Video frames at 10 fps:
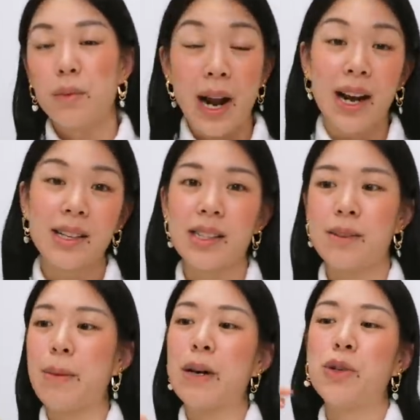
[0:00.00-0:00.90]

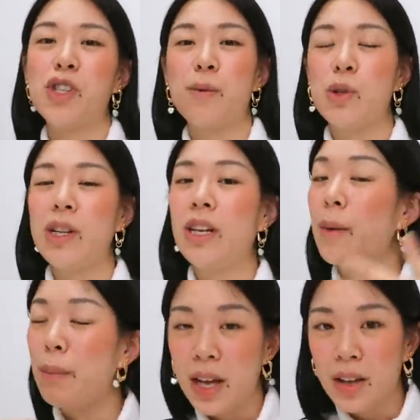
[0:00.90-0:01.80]
rest, boundaries between
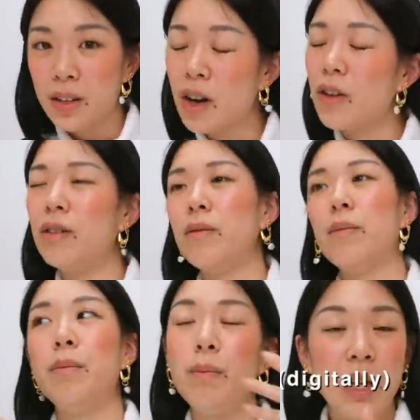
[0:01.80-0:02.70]
being alone,
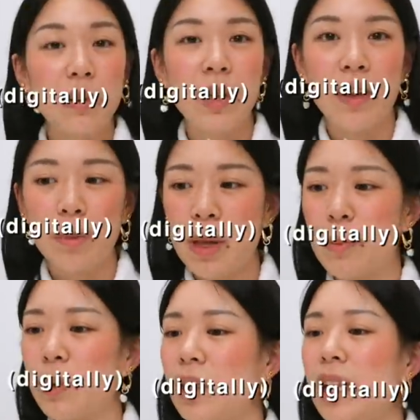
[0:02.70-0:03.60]
being with other
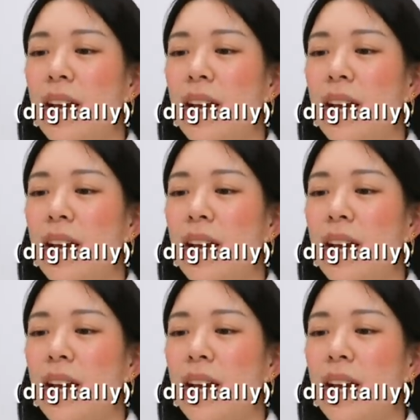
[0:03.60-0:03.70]
people.